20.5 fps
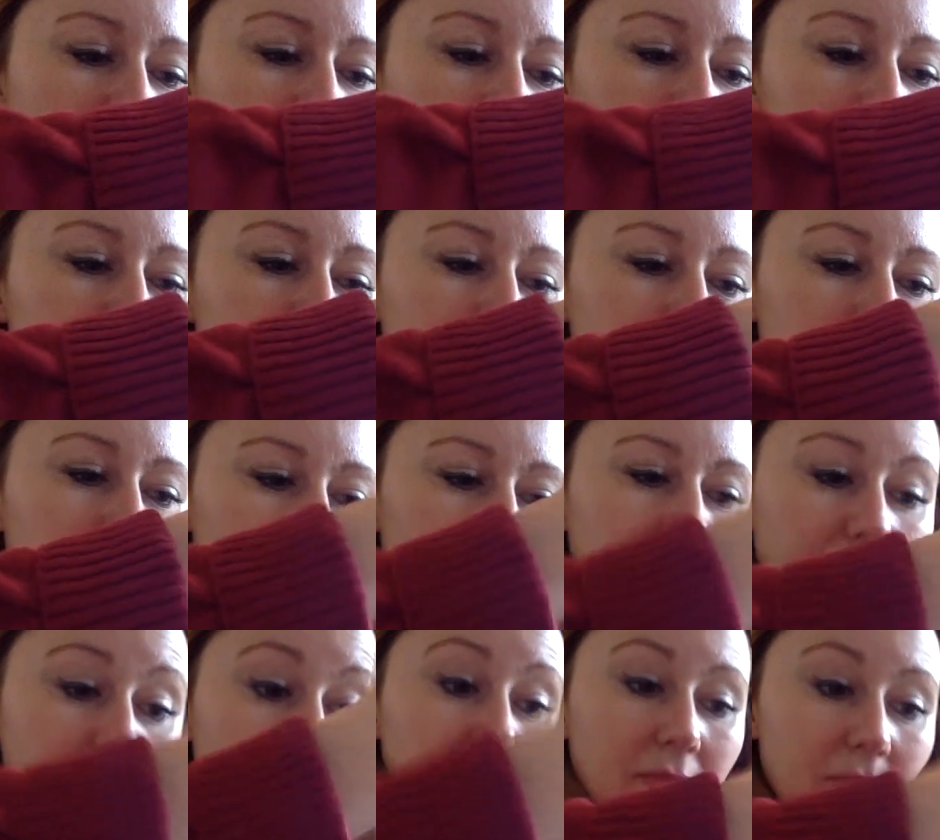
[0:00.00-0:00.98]
of
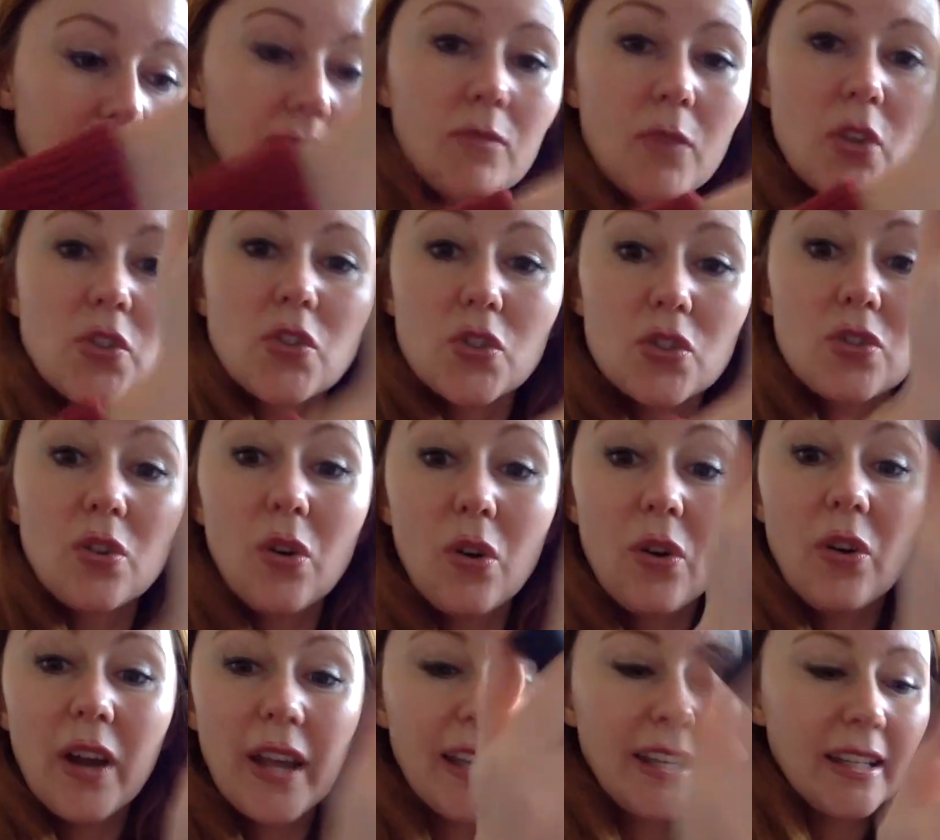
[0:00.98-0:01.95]

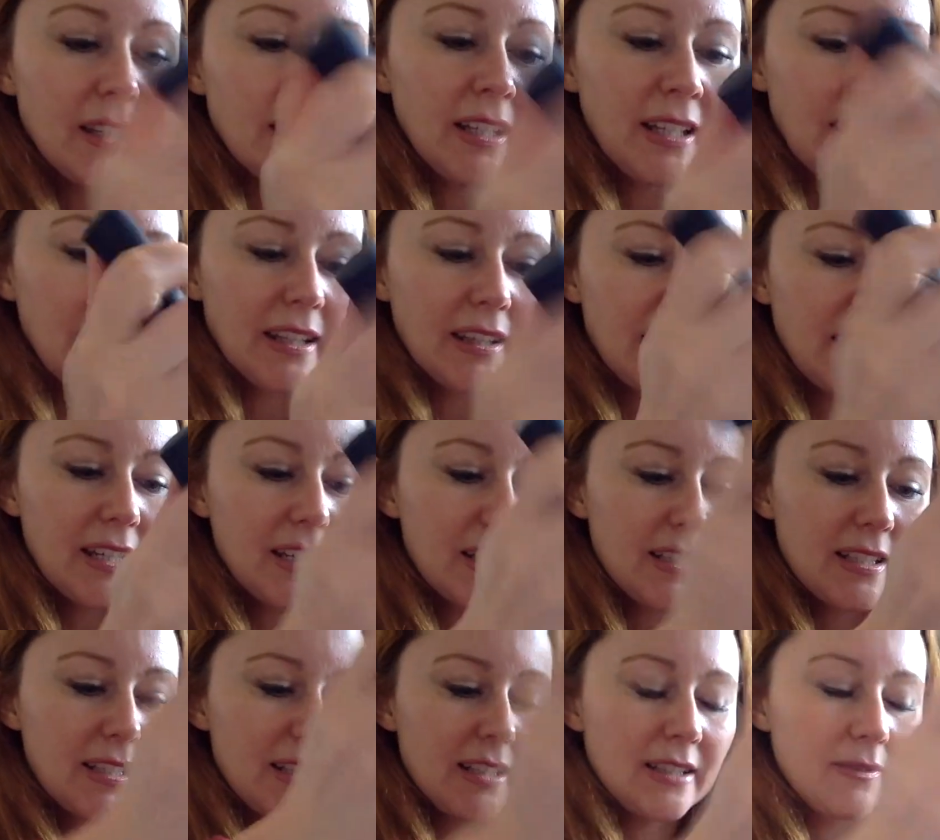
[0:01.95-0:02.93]
saw in like
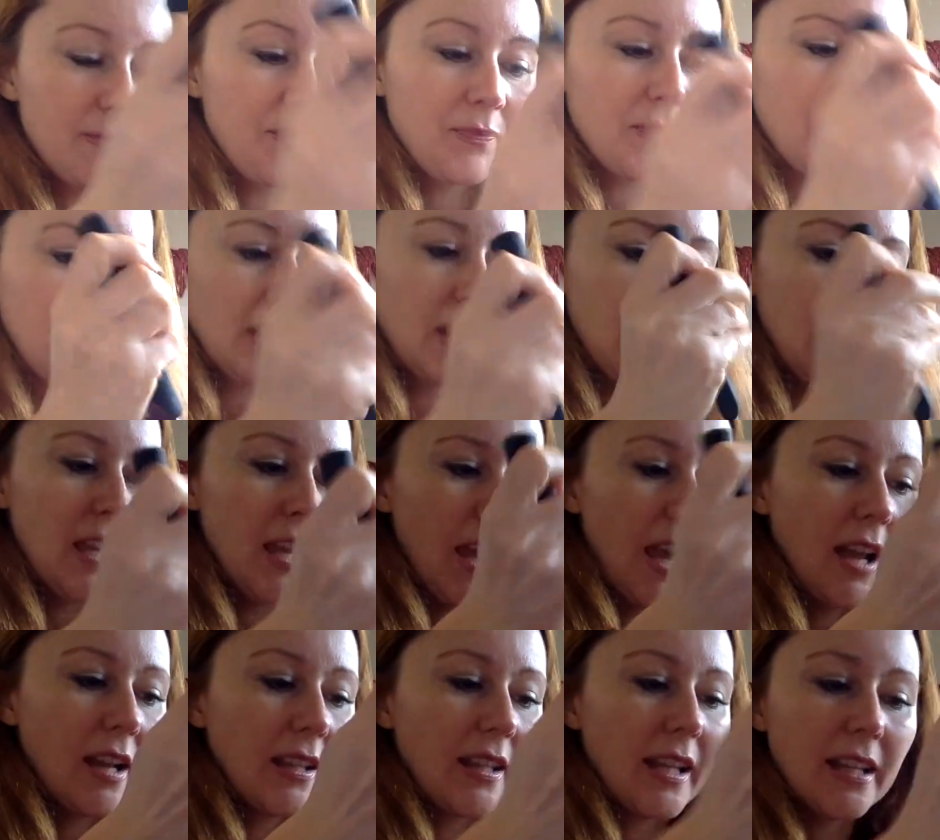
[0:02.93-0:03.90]
this
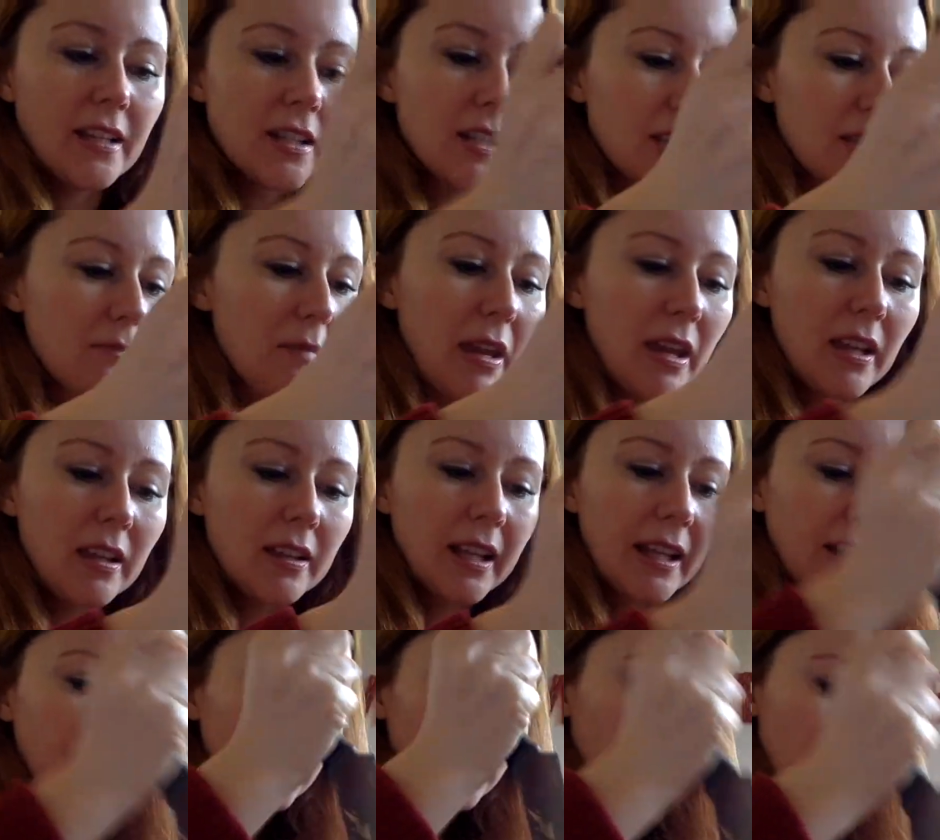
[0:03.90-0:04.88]
and then just make
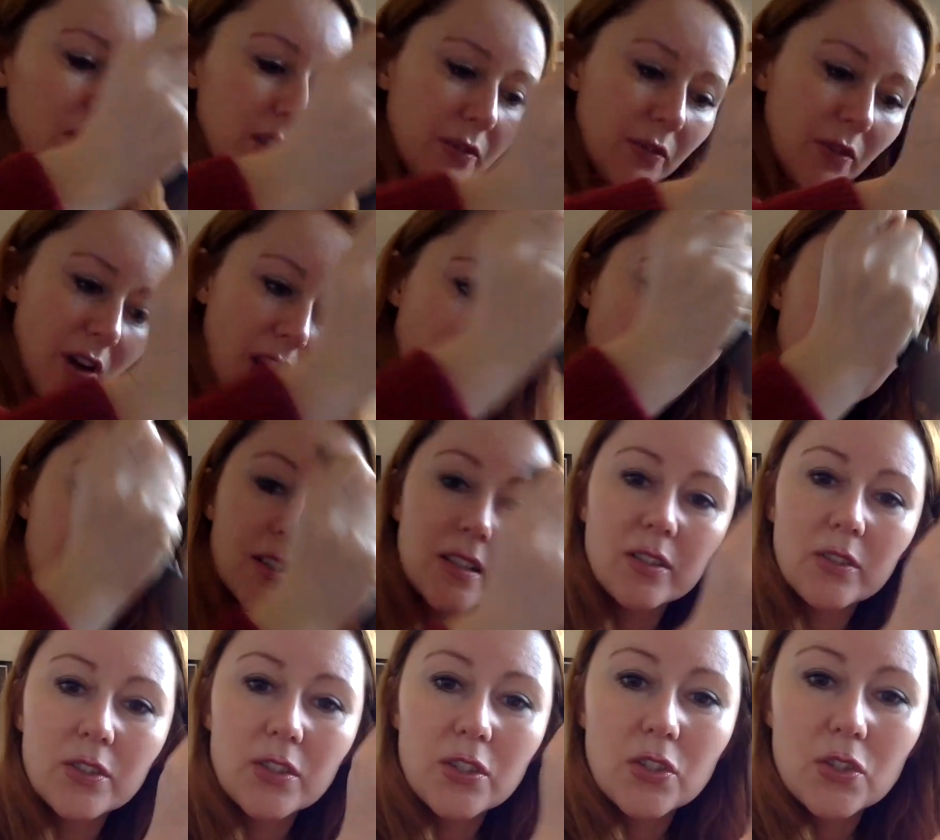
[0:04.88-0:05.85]
like lots of cuts,
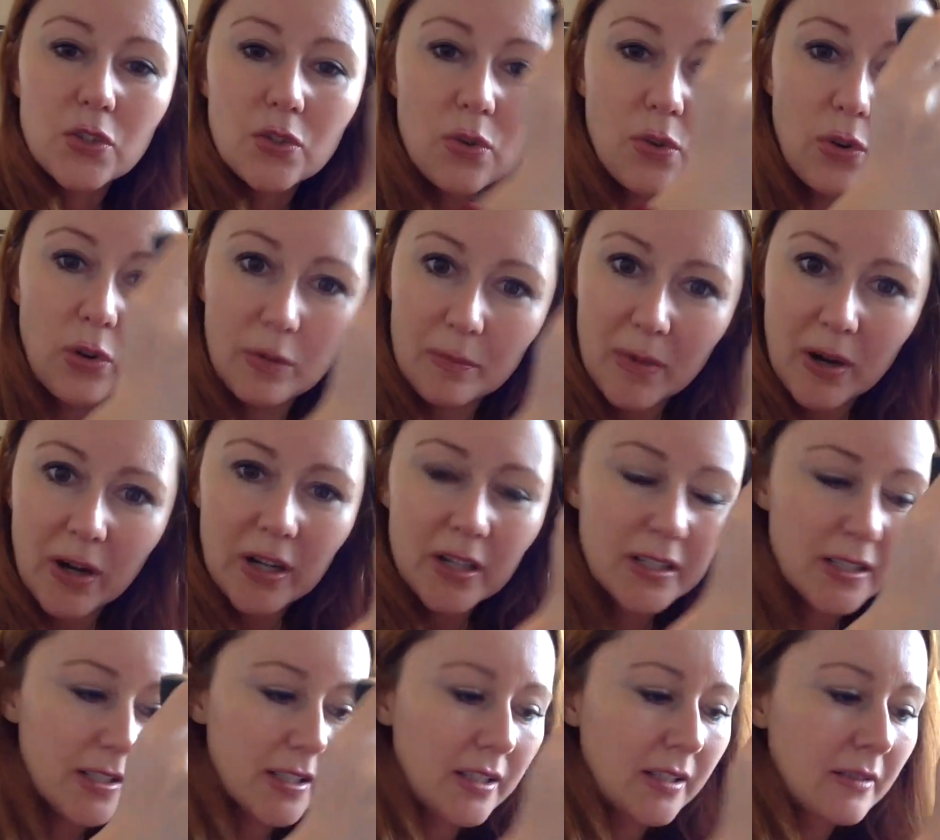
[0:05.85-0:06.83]
lots of score
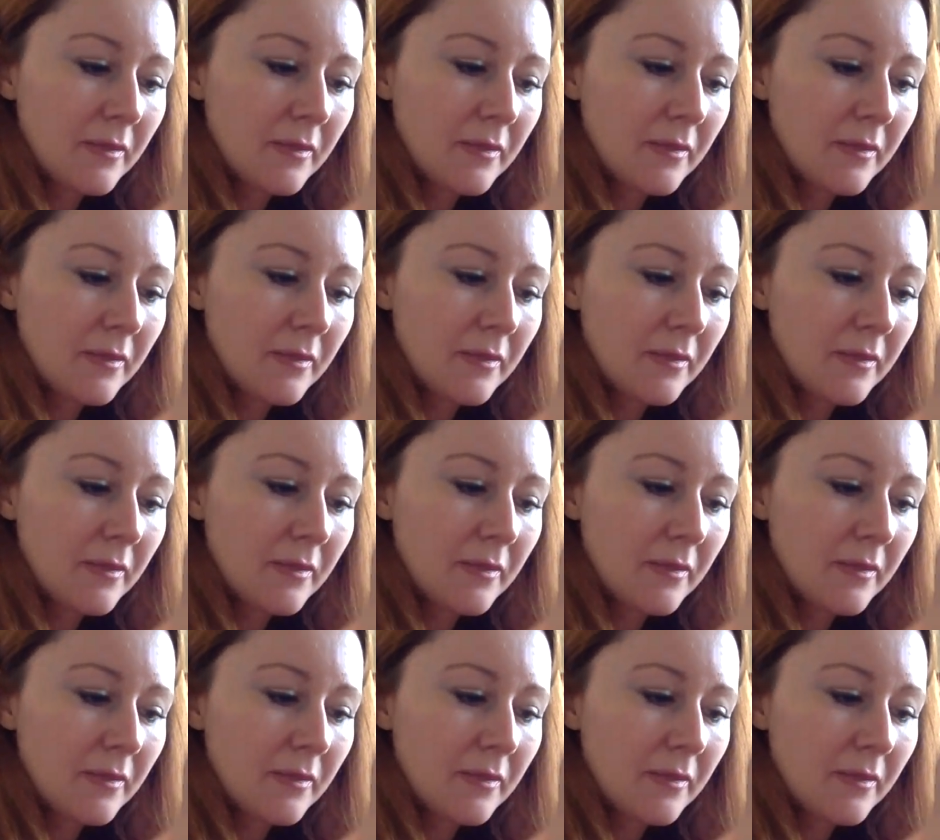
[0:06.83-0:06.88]
marks